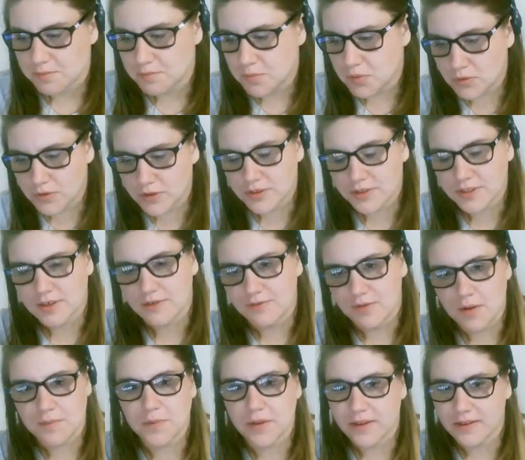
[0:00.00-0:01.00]
pull yourself
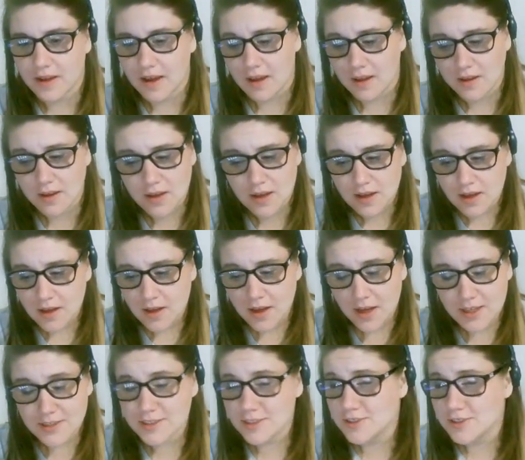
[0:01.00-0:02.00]
up like that.
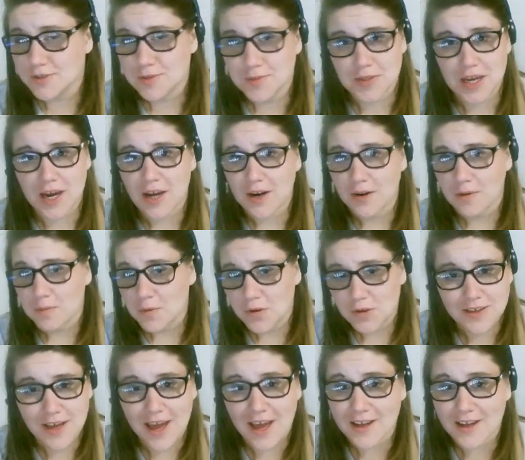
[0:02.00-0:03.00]
That's extremely honorable.
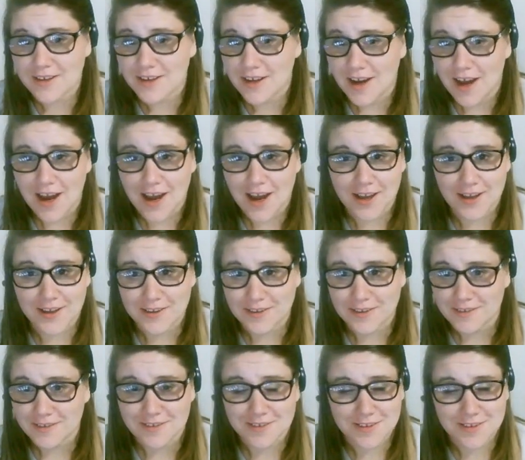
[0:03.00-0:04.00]
And I
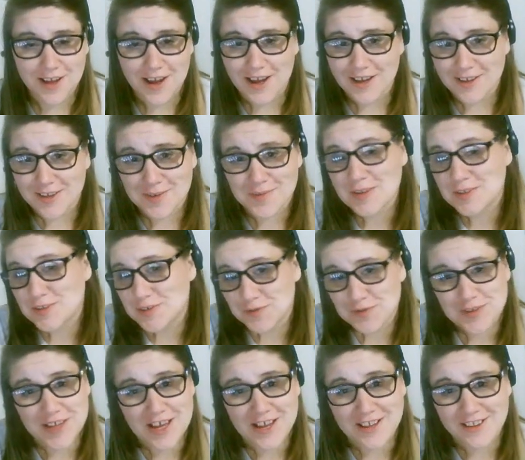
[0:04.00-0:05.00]
commend you
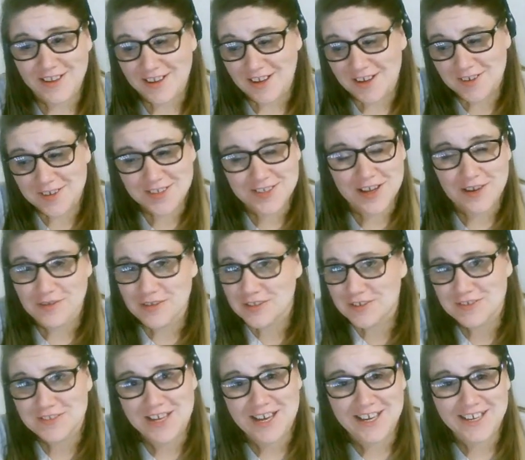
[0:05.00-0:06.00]
for that. Like, I could never
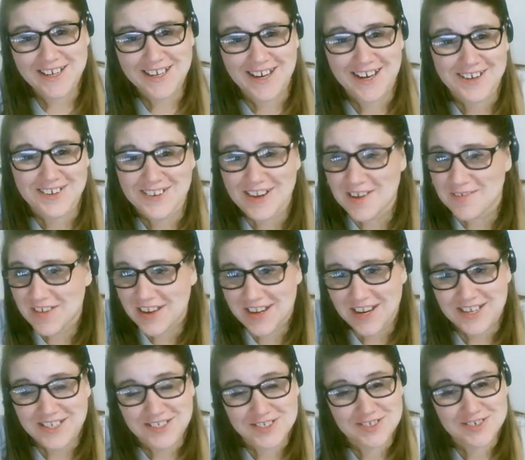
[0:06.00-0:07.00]
do that. I don't have that
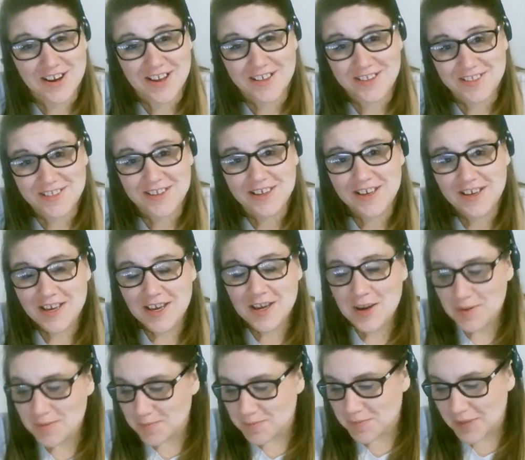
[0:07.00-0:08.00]
kind of strength.
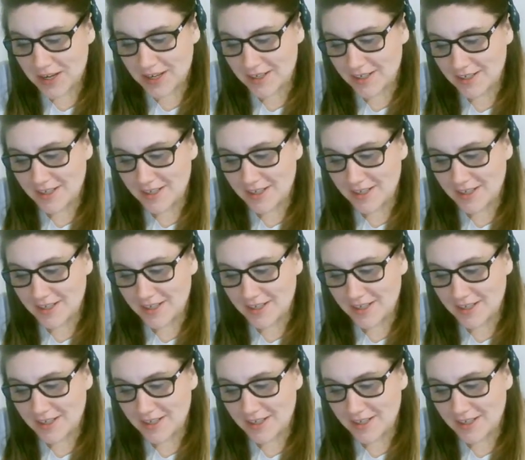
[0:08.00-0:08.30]
But